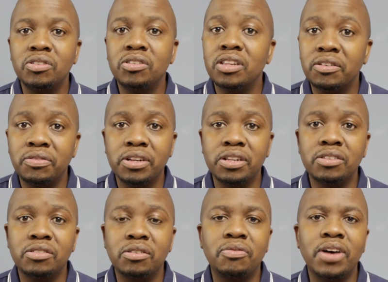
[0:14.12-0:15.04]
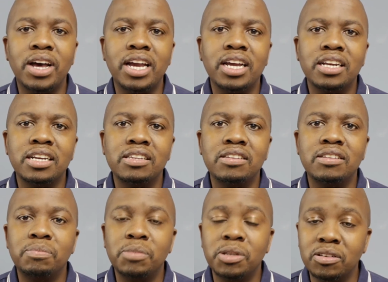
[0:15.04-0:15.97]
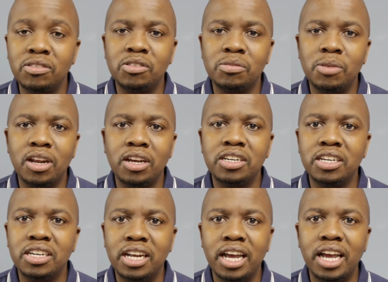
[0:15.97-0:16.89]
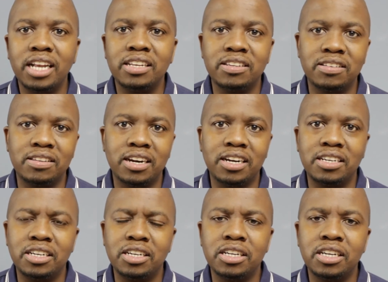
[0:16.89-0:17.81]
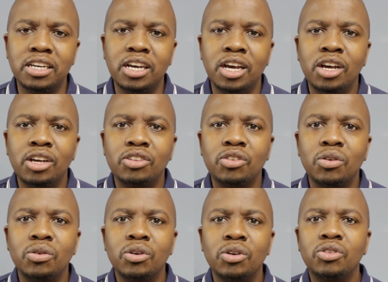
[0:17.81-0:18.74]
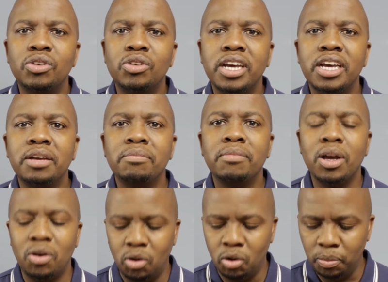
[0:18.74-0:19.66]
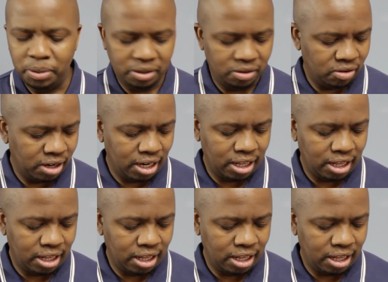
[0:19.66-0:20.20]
in the fields of finance, business simulation, and strategy. So today, my hope is really